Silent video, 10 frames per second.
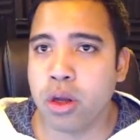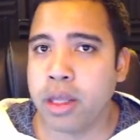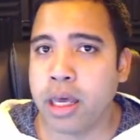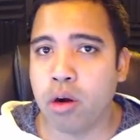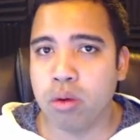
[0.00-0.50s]

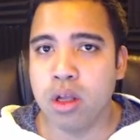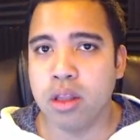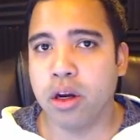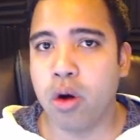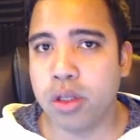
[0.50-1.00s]

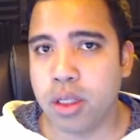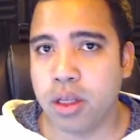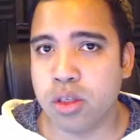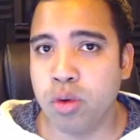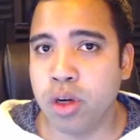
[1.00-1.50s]
They're going to
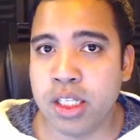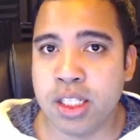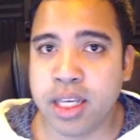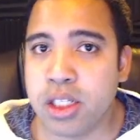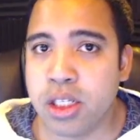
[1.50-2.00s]
this really
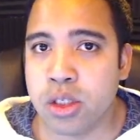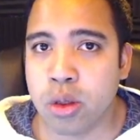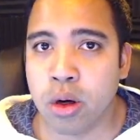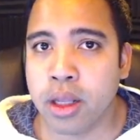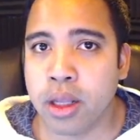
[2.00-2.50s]
sketchy
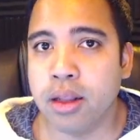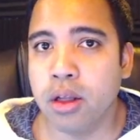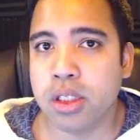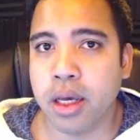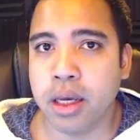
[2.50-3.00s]
store that
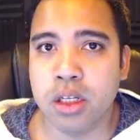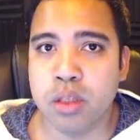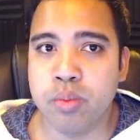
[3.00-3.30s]
looks like it